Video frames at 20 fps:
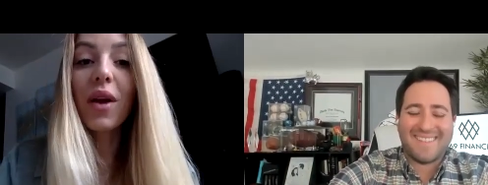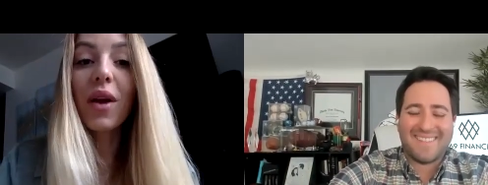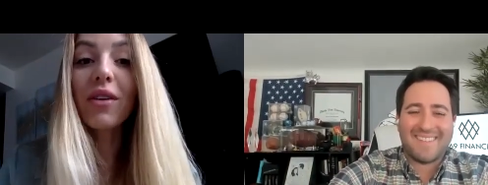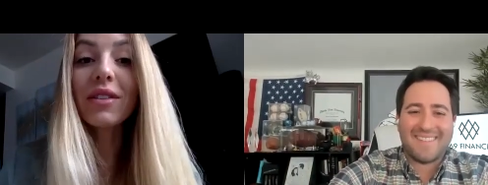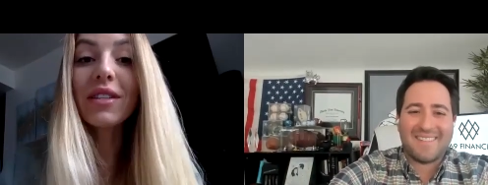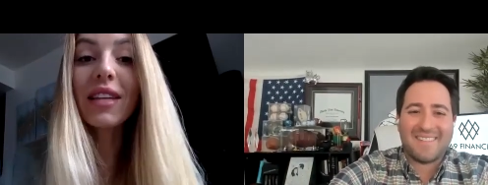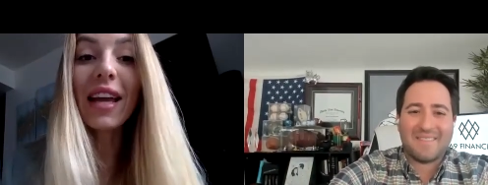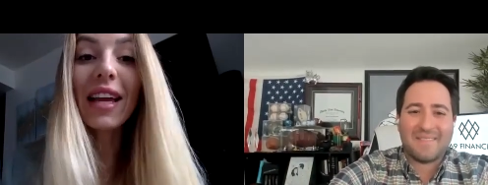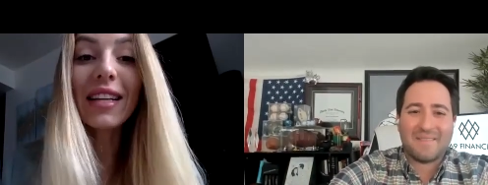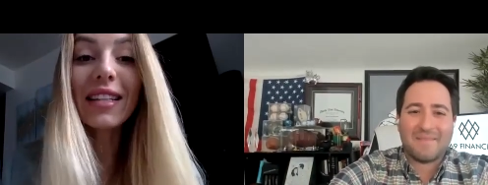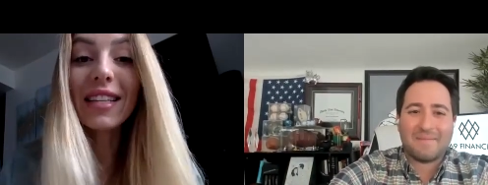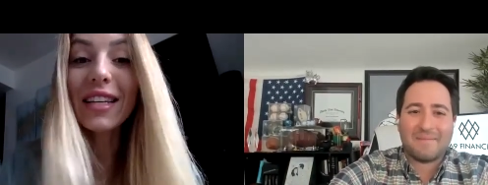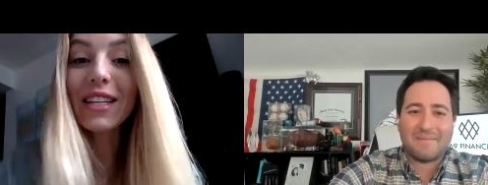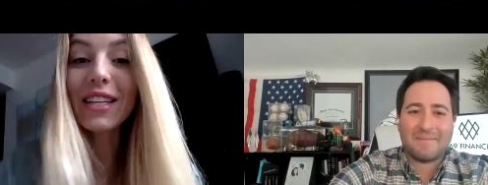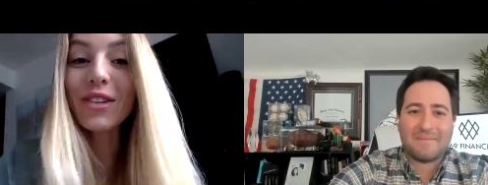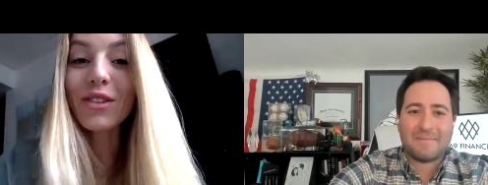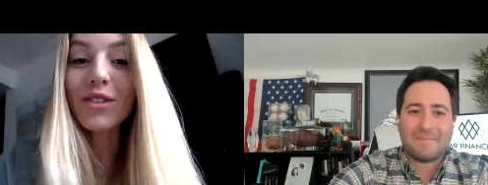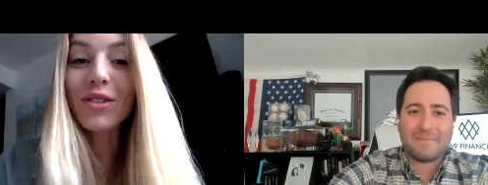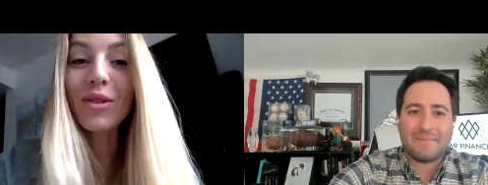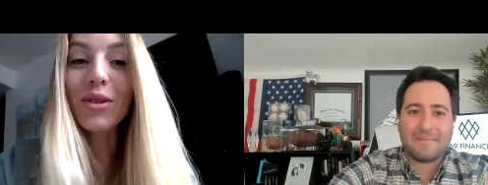Speaker 1: I was 18
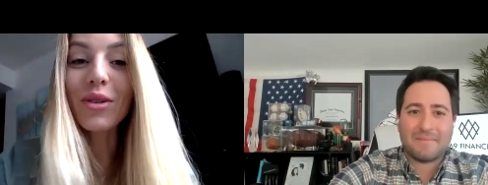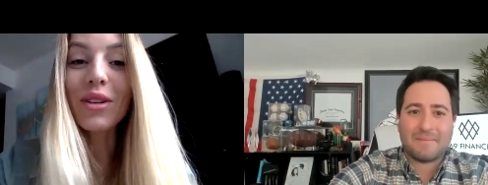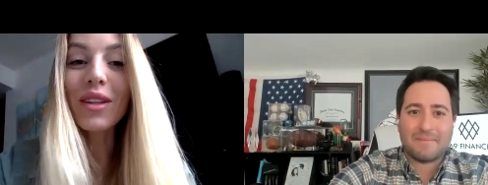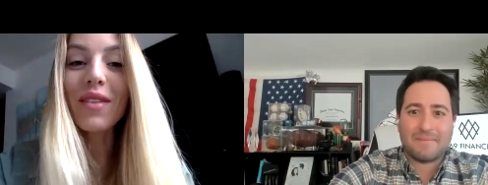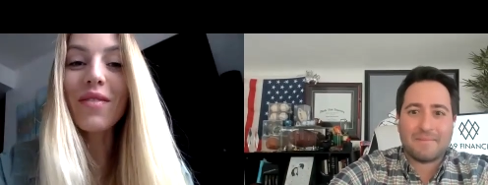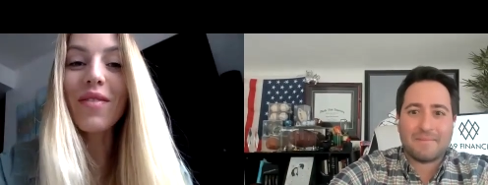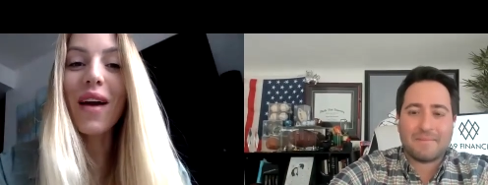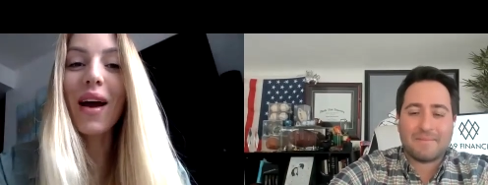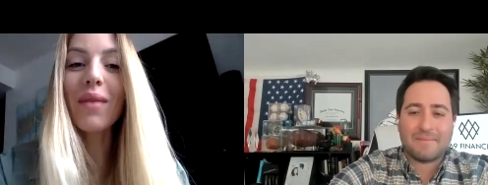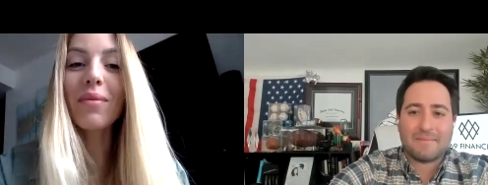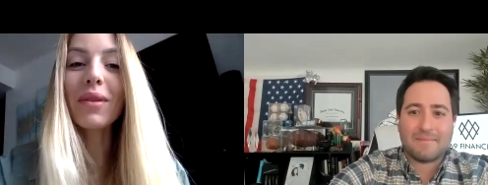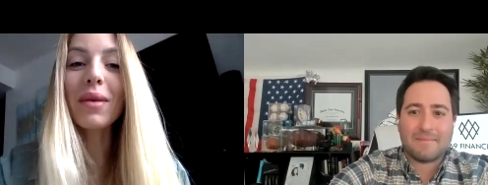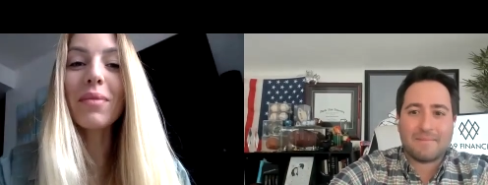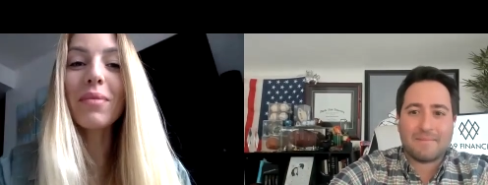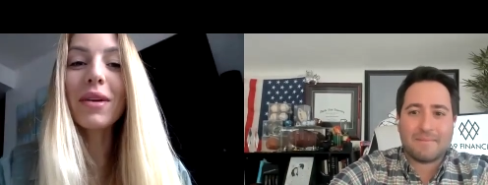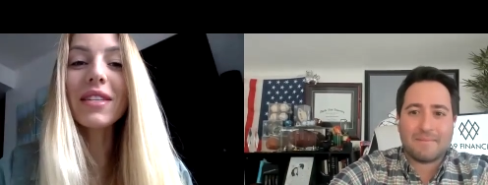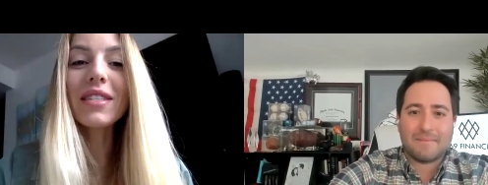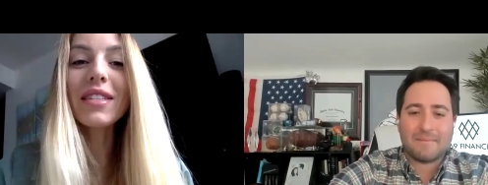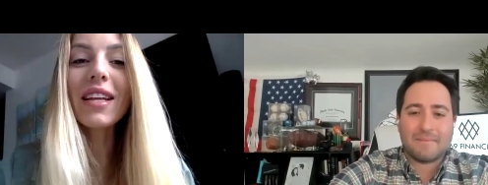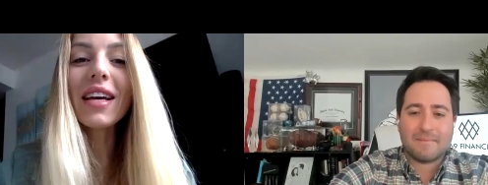years old in the family
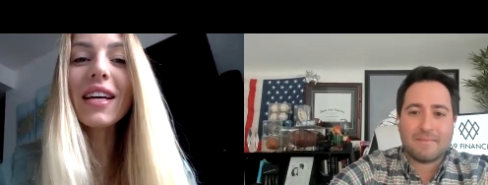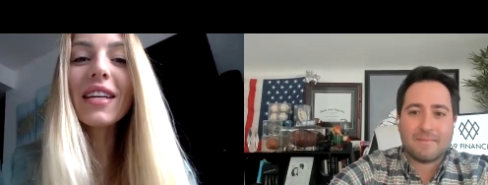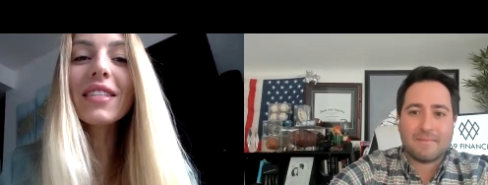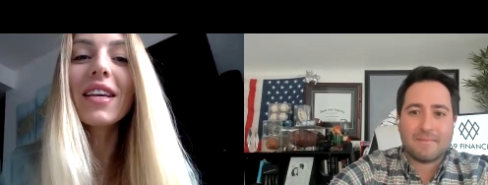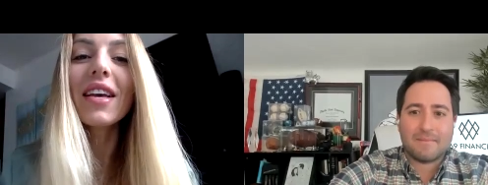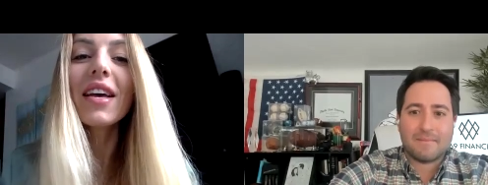business.